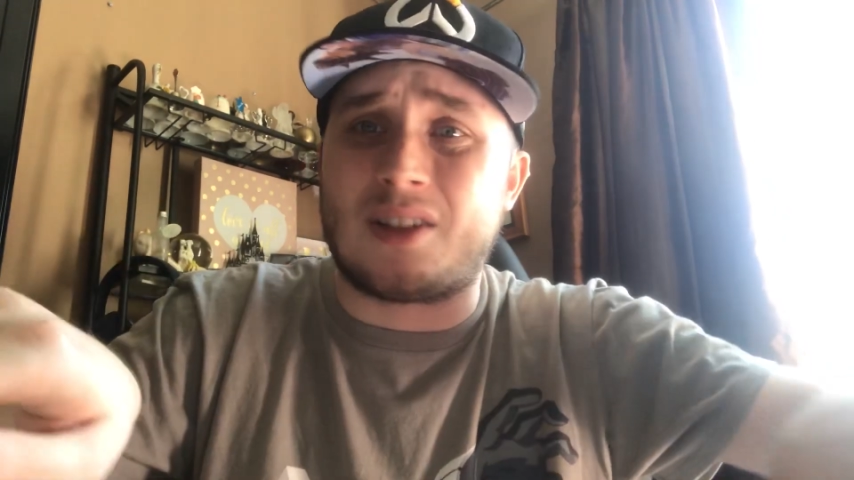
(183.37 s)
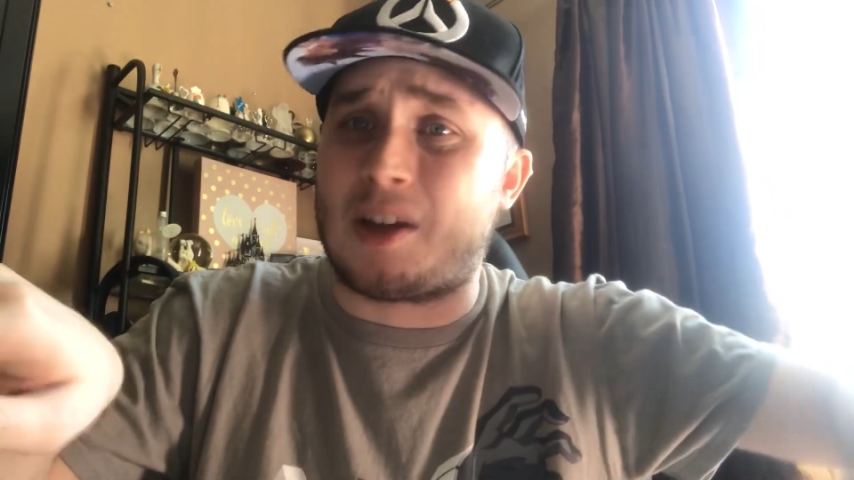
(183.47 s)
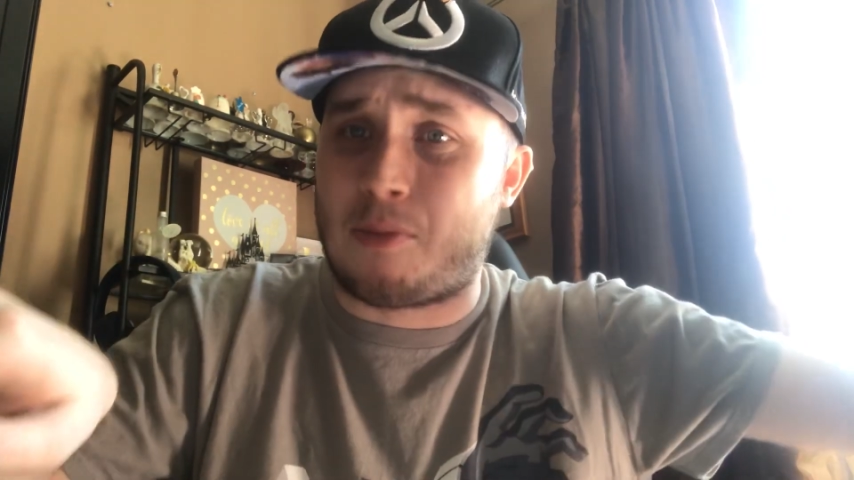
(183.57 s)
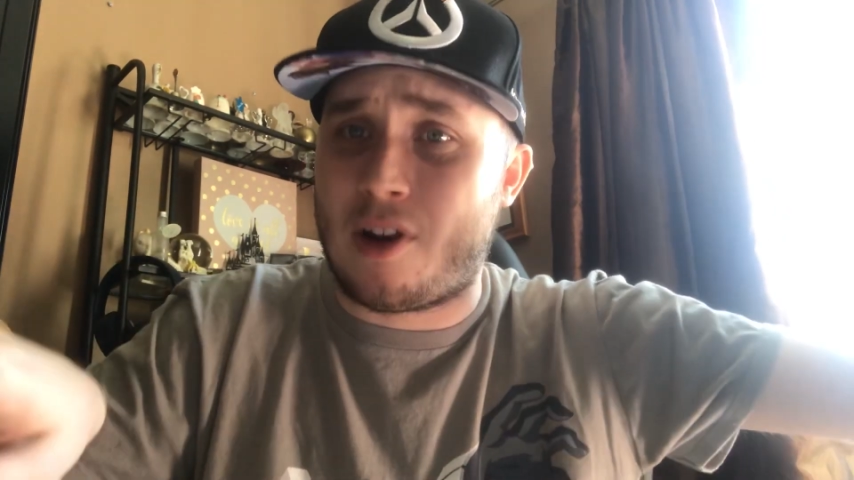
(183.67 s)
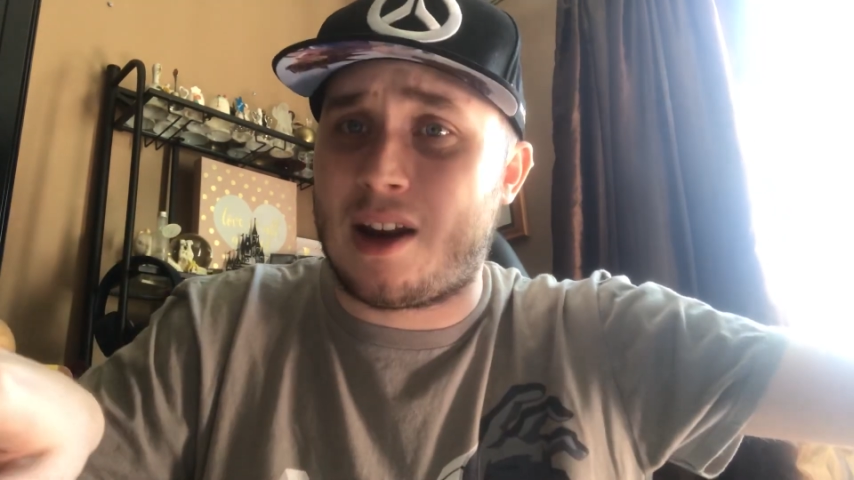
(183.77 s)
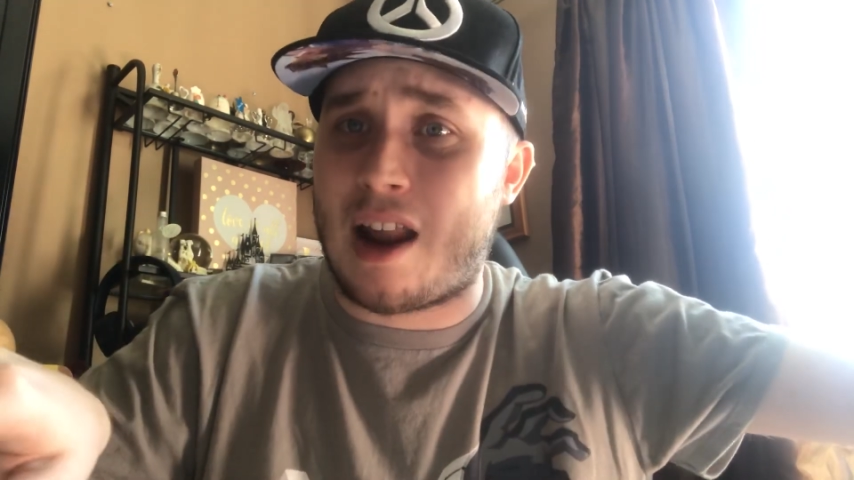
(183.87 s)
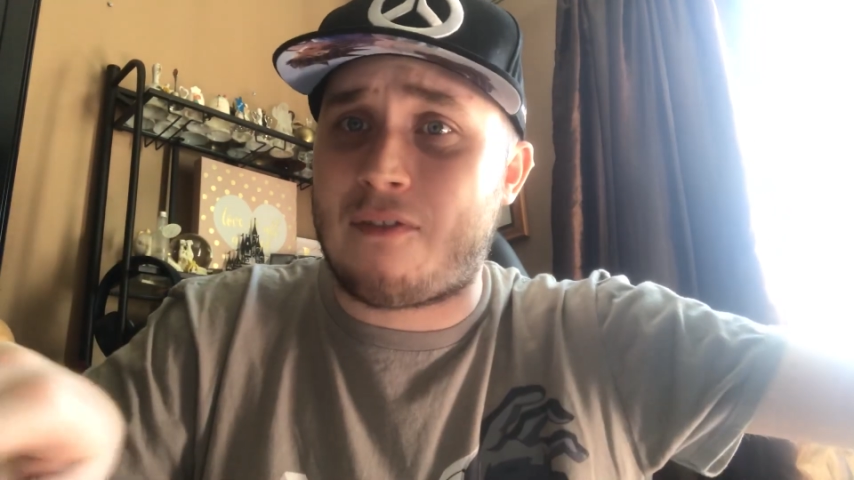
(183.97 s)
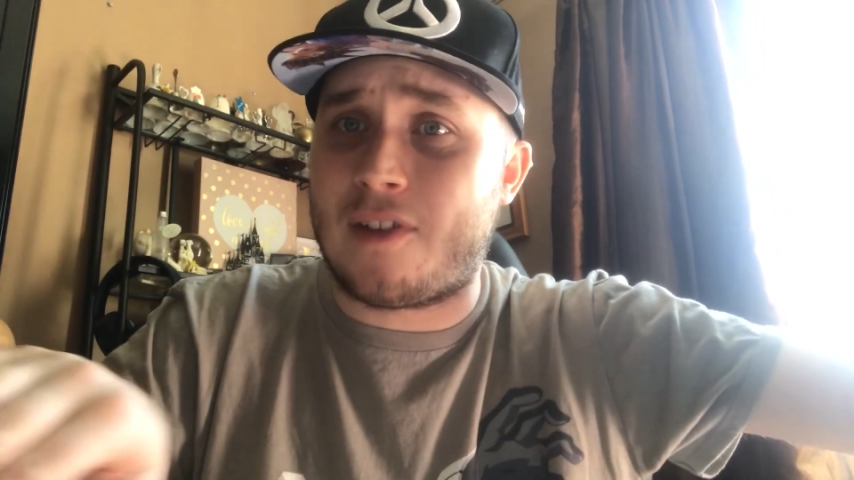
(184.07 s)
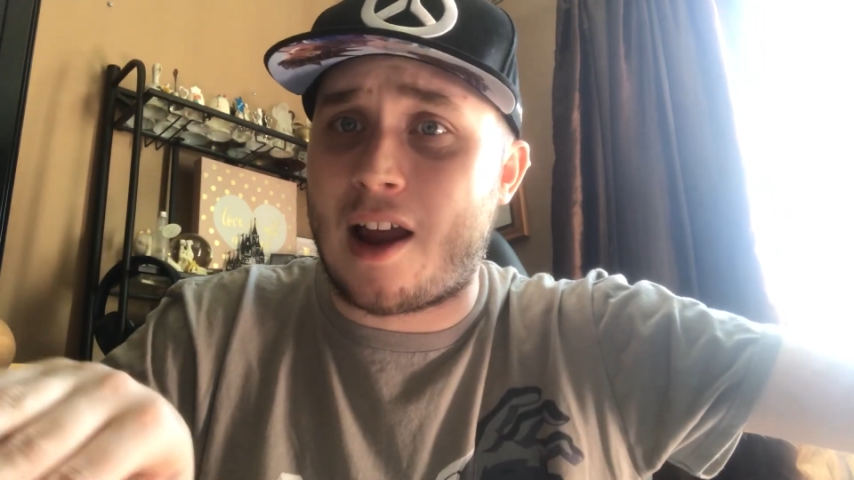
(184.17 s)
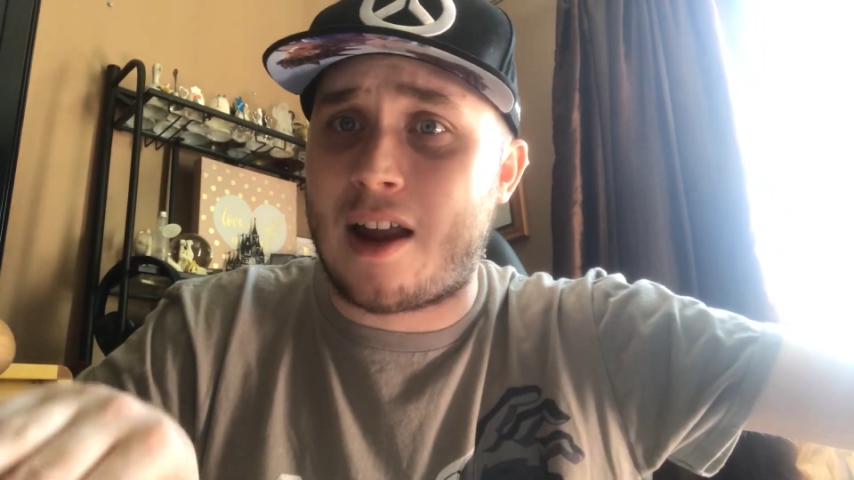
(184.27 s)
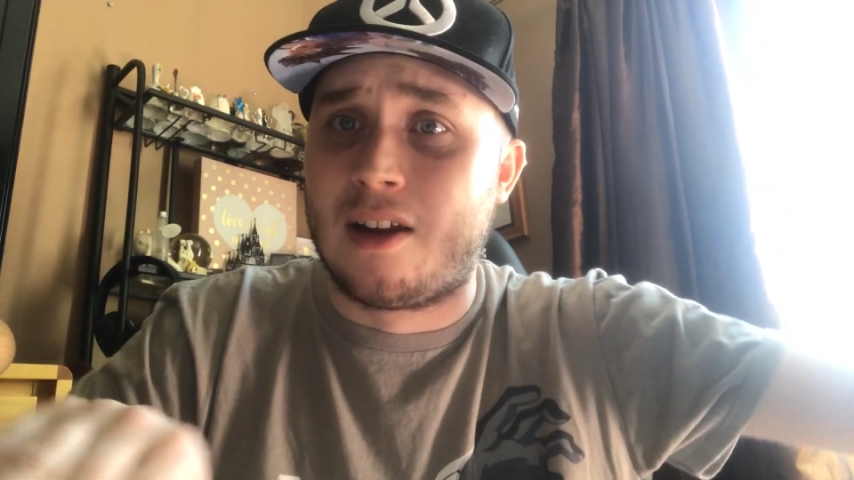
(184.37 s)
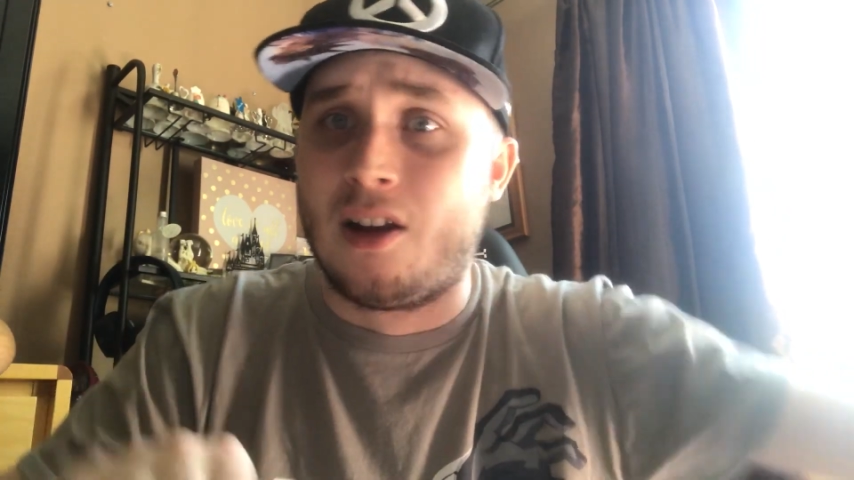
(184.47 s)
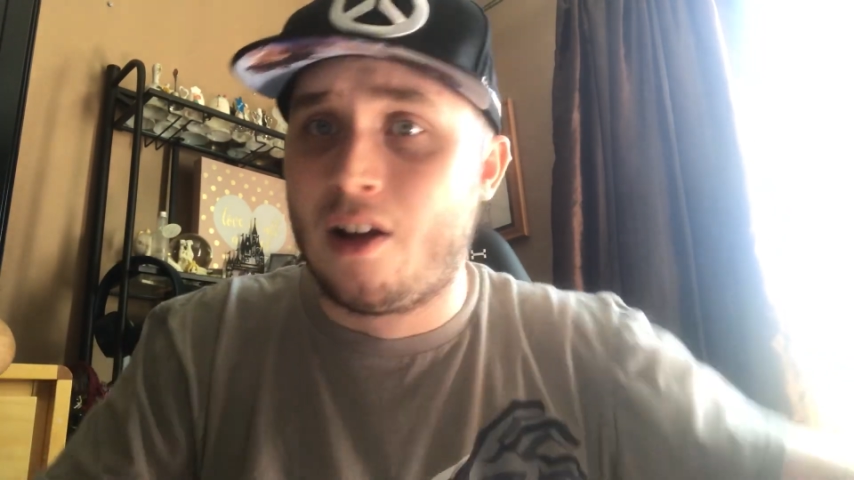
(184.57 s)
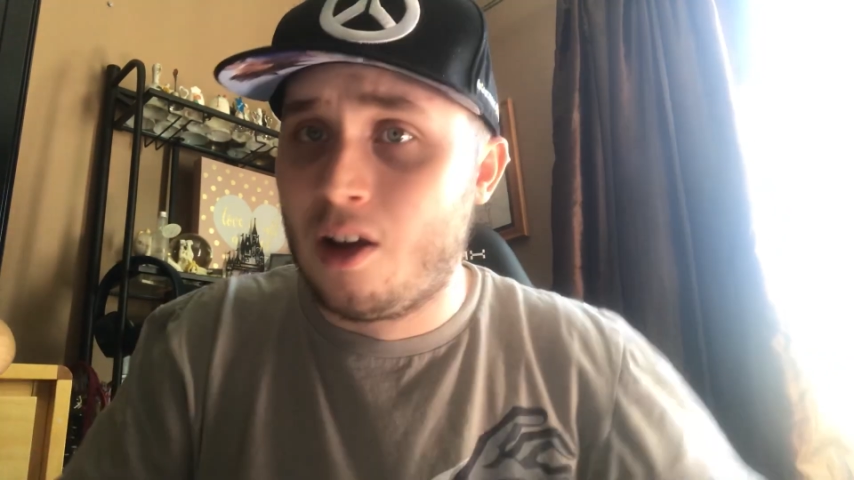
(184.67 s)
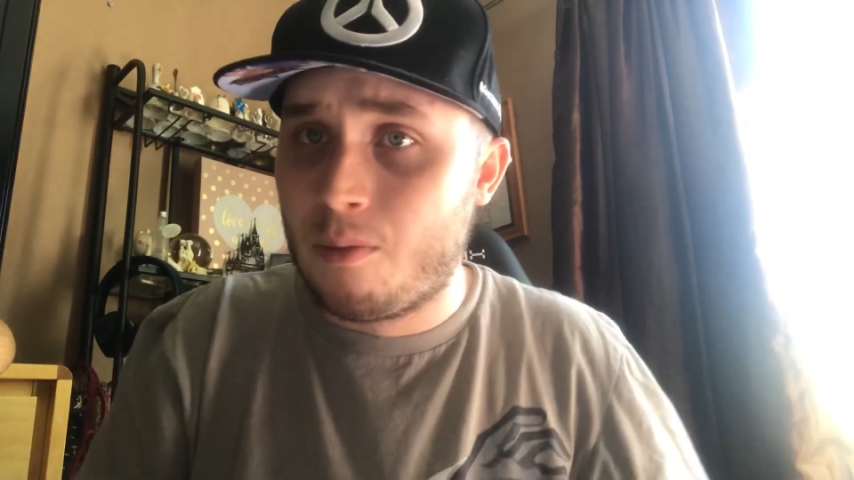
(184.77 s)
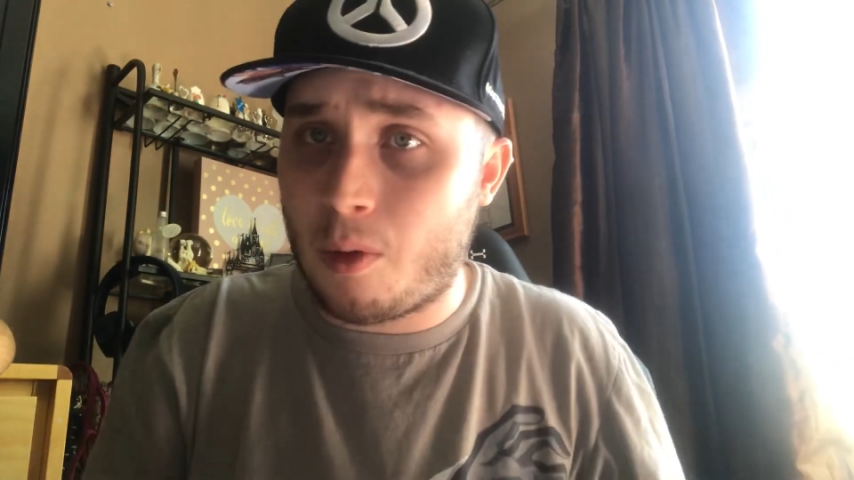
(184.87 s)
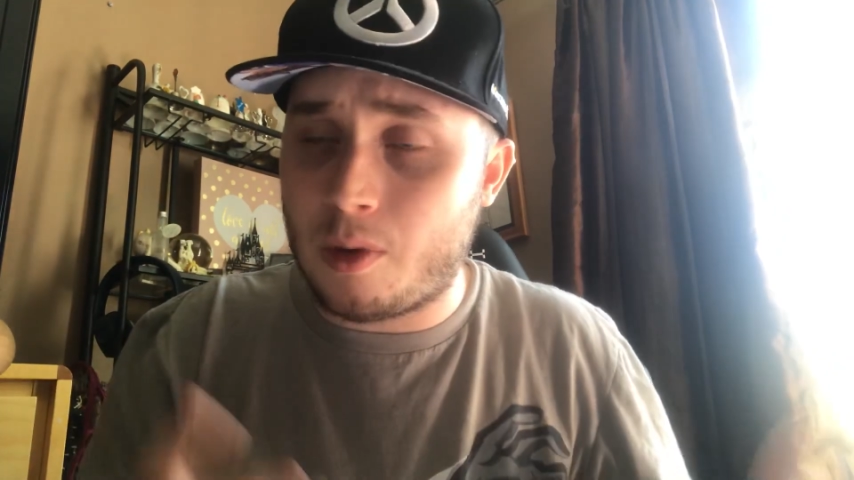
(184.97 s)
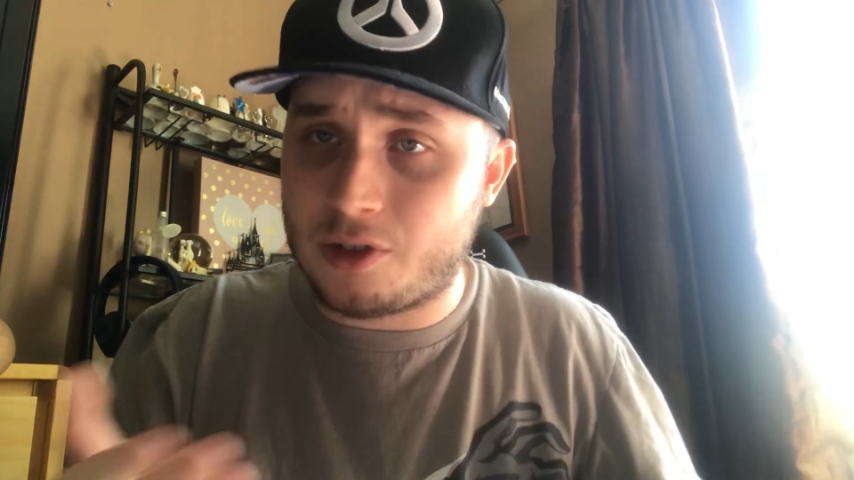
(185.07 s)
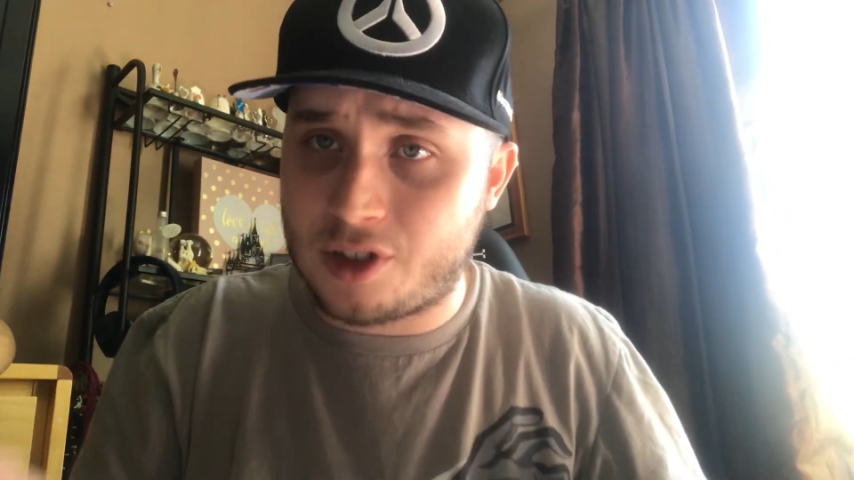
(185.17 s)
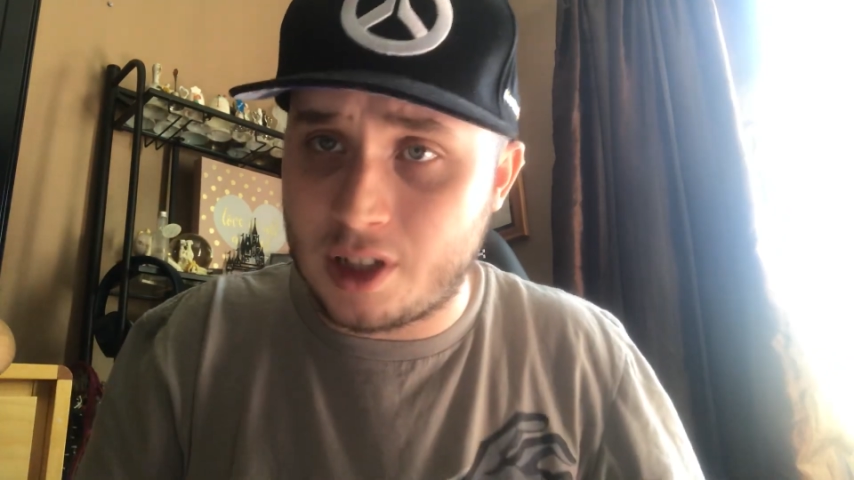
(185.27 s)
They're separated after that, but
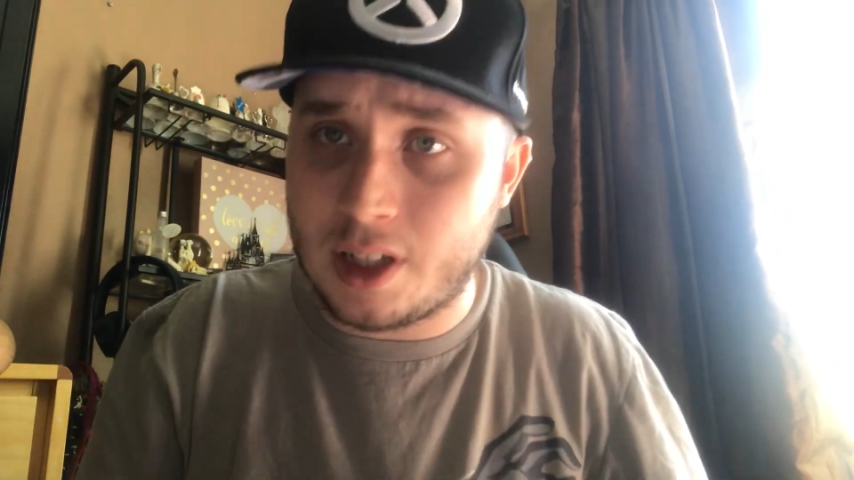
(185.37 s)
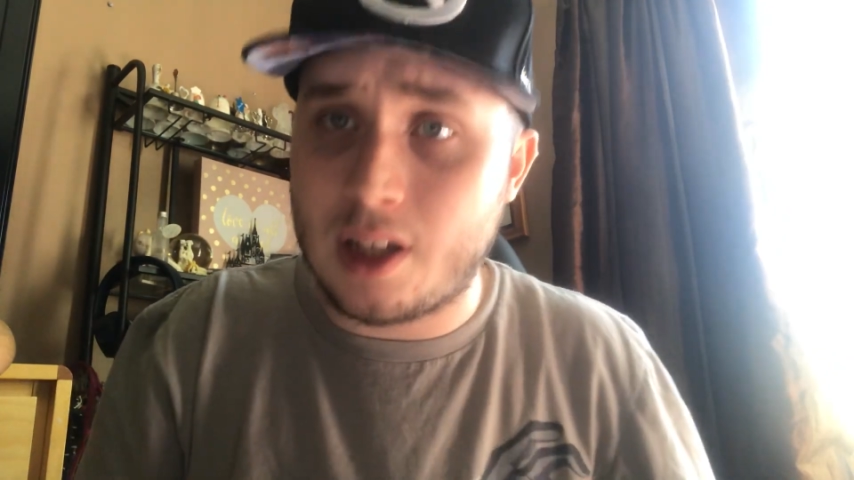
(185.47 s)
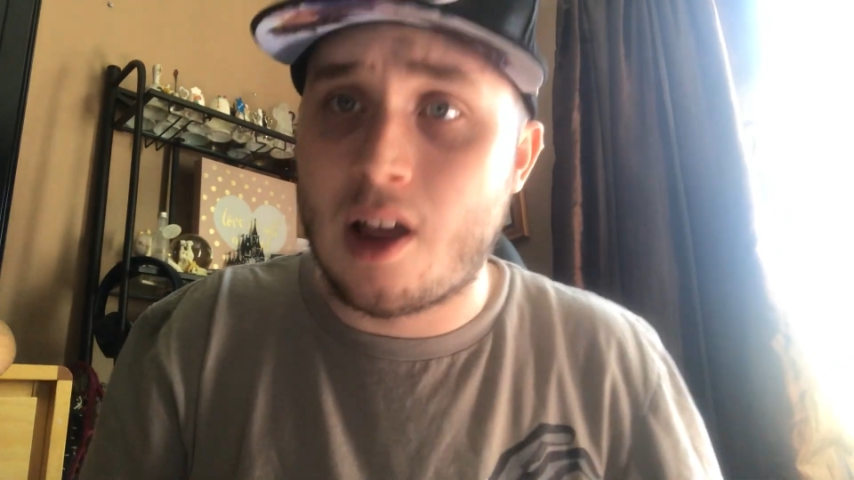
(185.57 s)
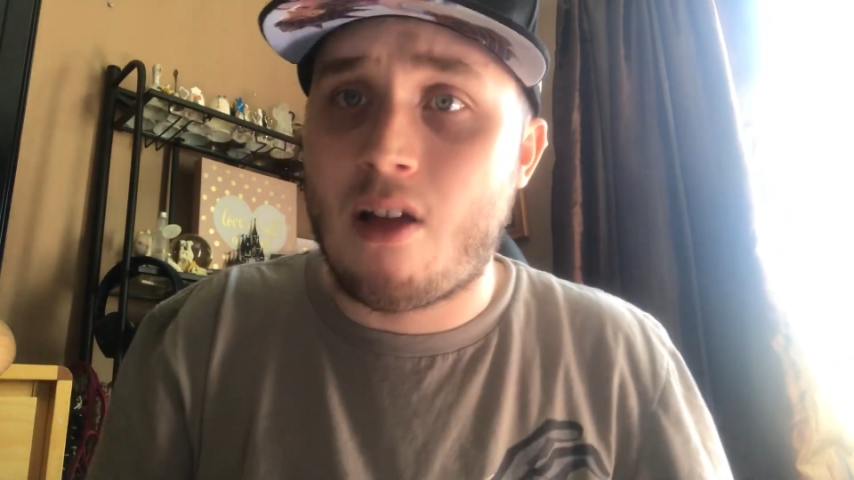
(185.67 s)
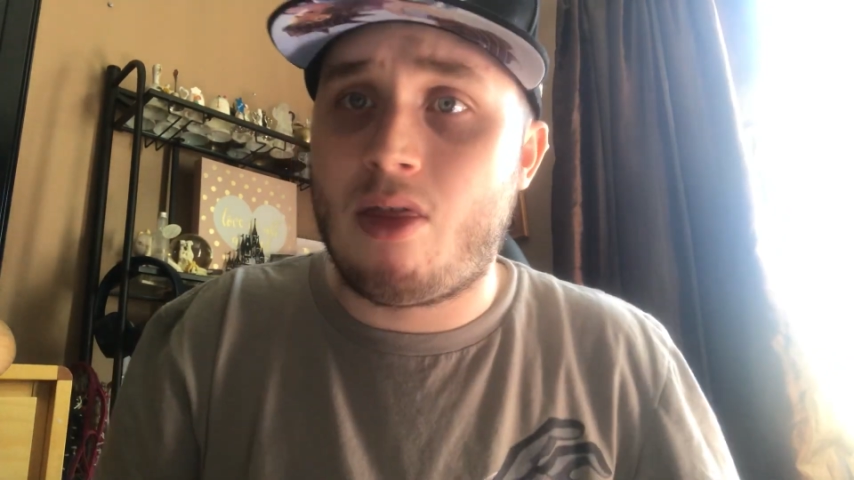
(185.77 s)
we'll see.